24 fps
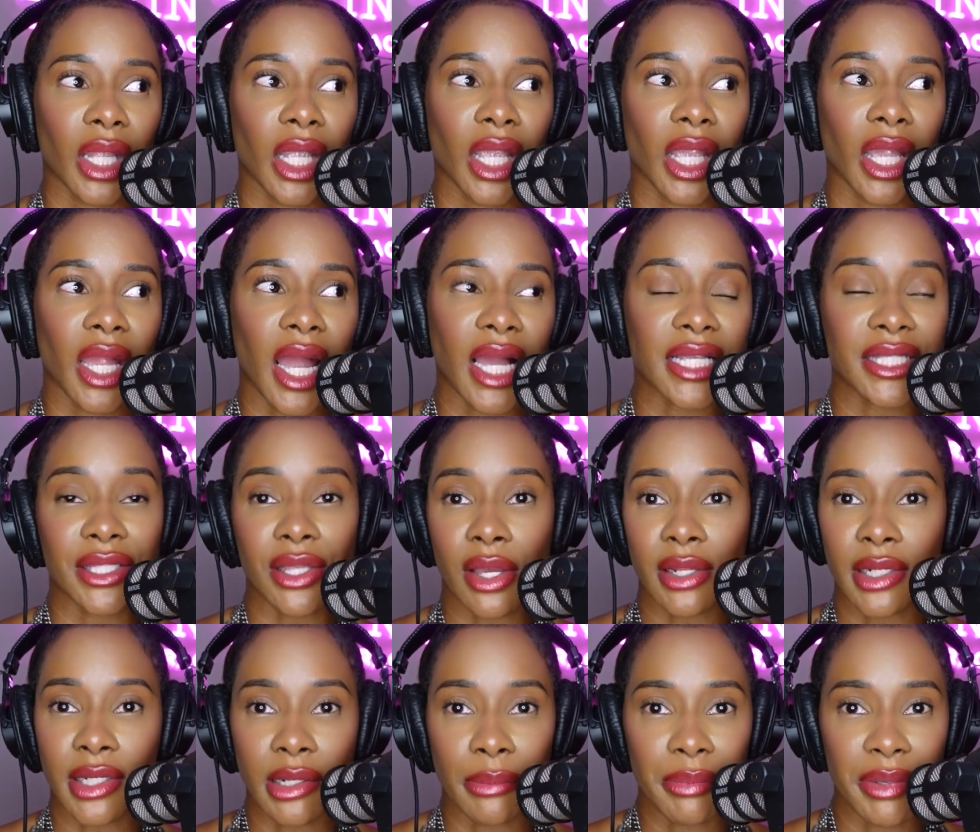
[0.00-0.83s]
I
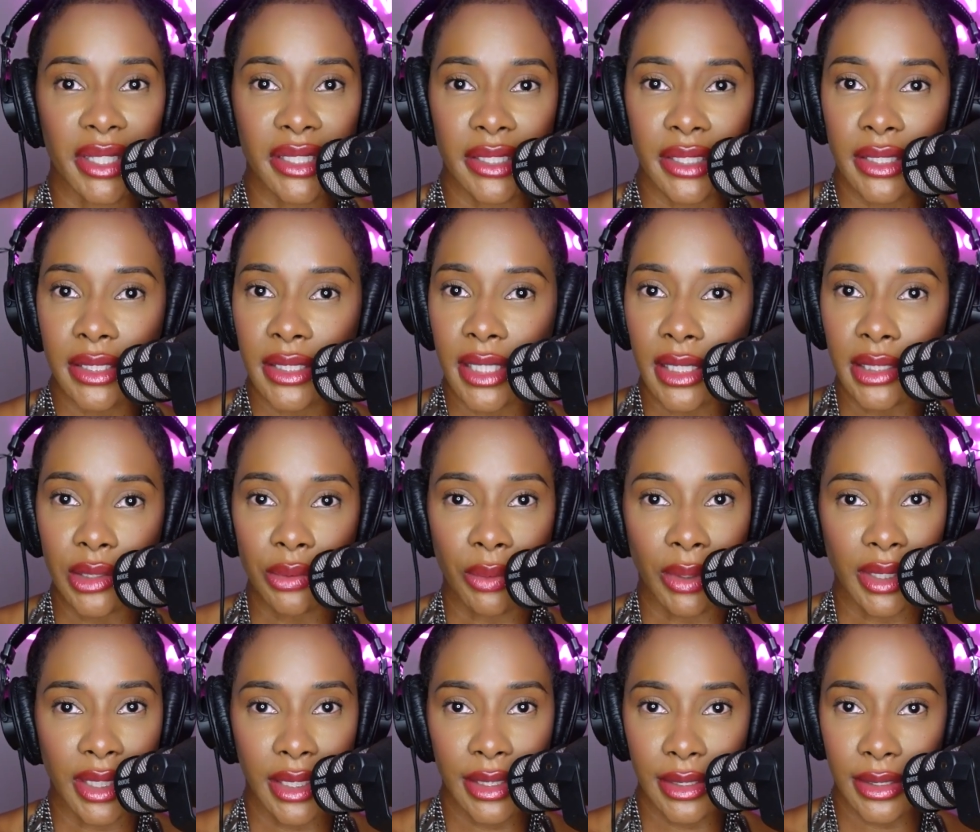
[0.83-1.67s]
started a business at
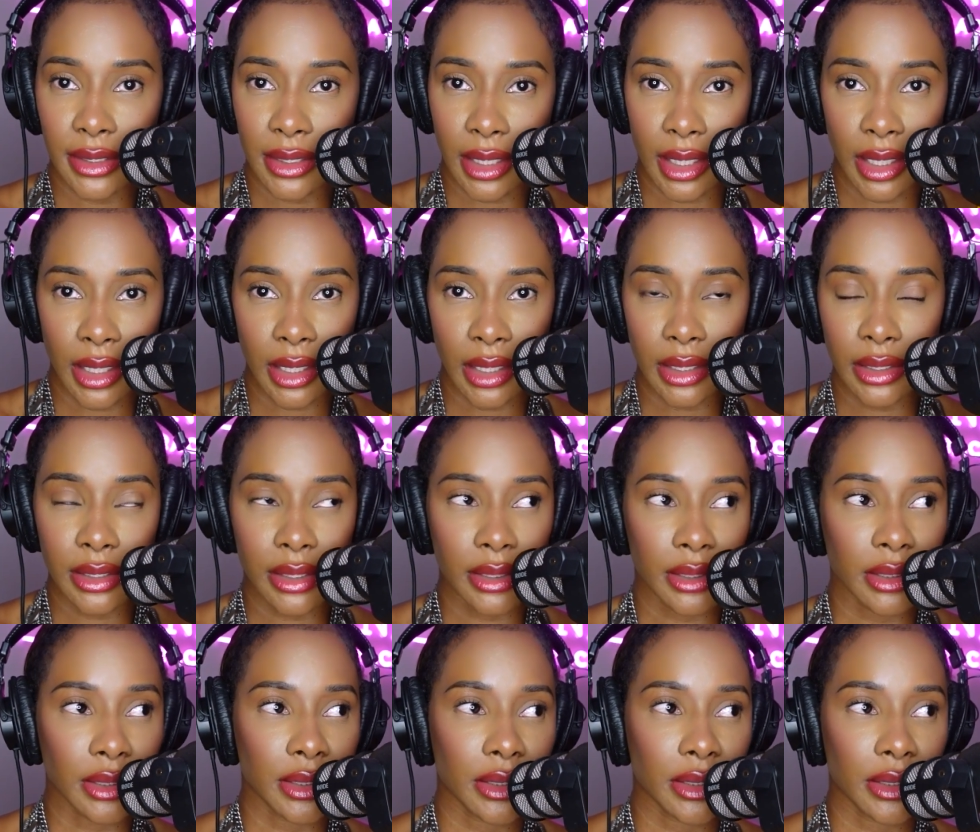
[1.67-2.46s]
26.